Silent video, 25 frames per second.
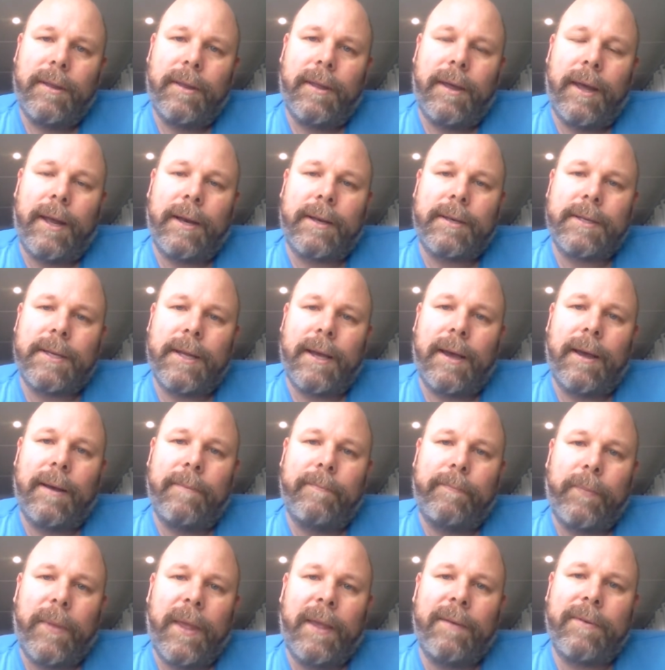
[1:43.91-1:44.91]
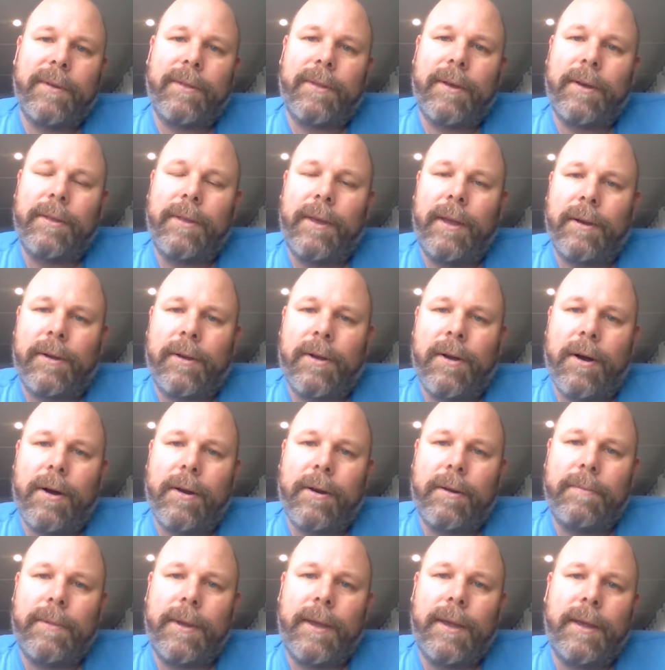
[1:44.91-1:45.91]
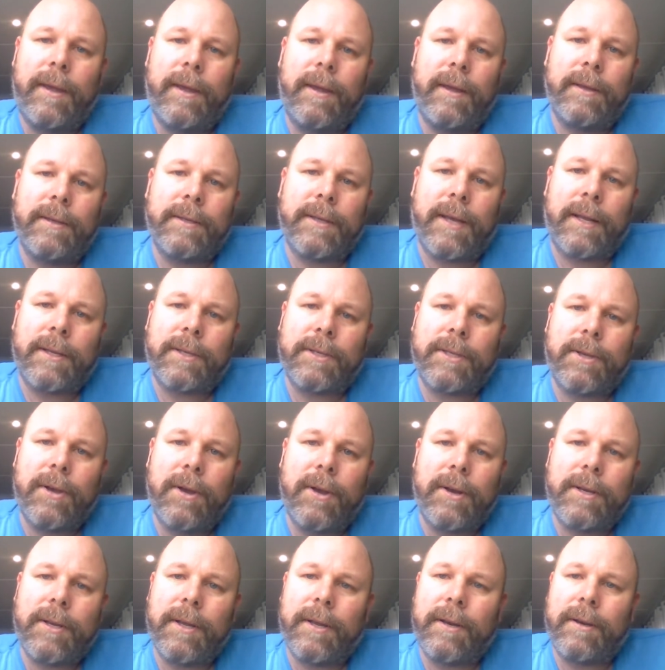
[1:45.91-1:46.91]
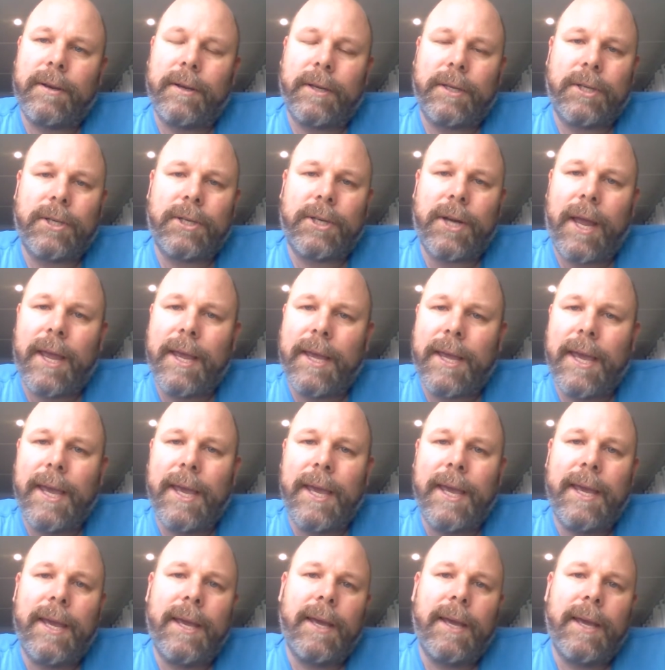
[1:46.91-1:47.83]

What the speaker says: That even though the economy is uncertain, it's shaky,